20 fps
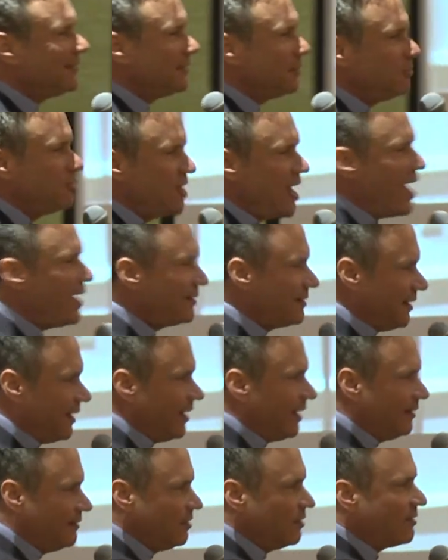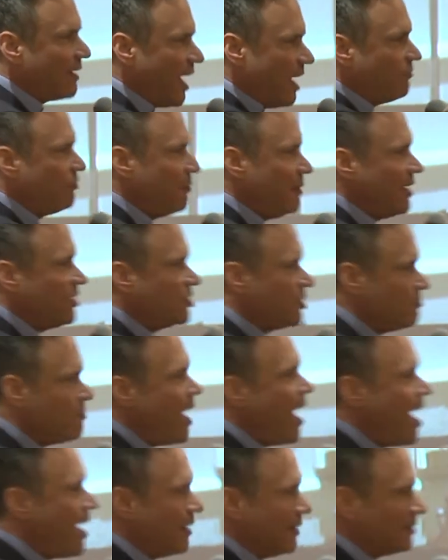subjected to confirmation
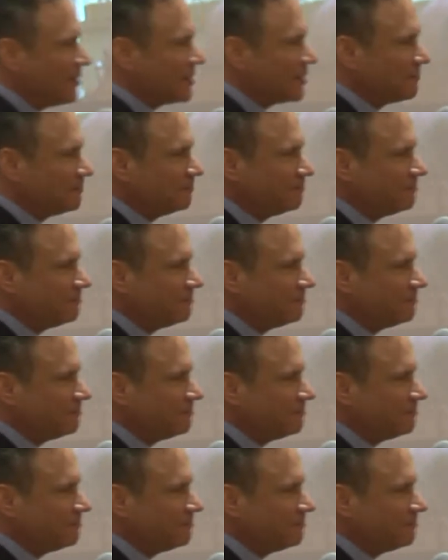bias.